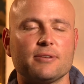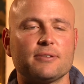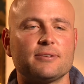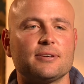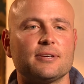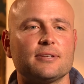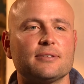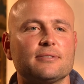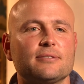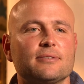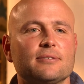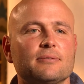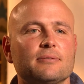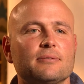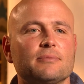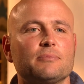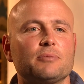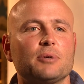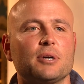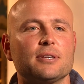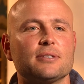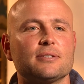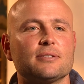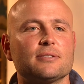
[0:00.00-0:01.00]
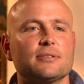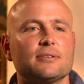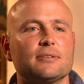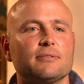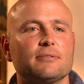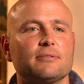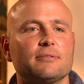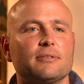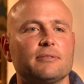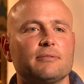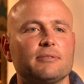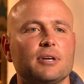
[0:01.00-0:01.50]
the sense and presence
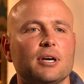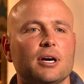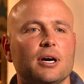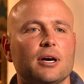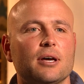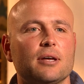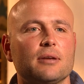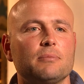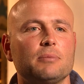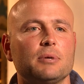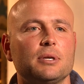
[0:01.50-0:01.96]
of God,